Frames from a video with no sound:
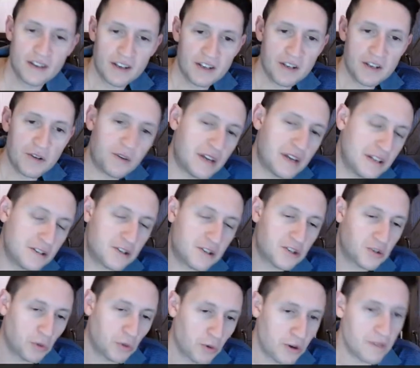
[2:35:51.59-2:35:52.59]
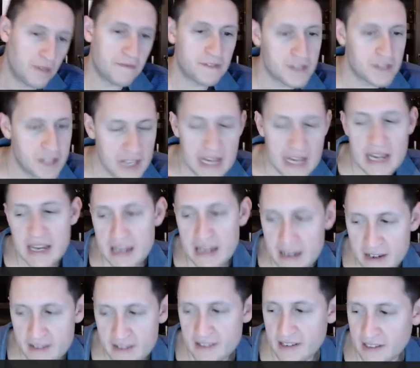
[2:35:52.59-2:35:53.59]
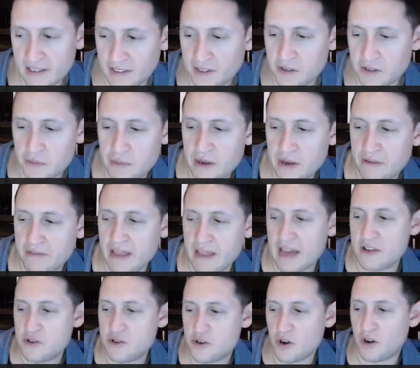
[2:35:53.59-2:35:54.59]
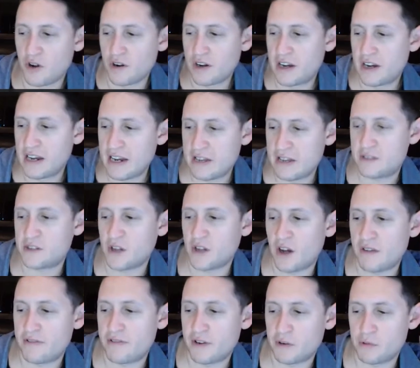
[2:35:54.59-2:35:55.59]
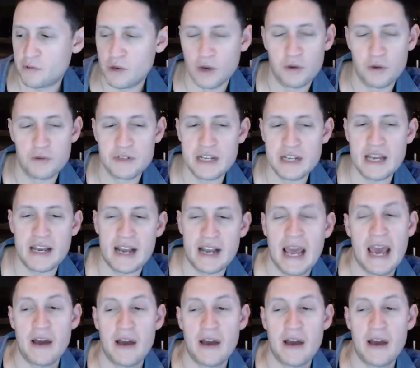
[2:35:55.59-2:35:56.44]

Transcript: you can sort of see a little bit of that Jean Christophe Moreau DNA.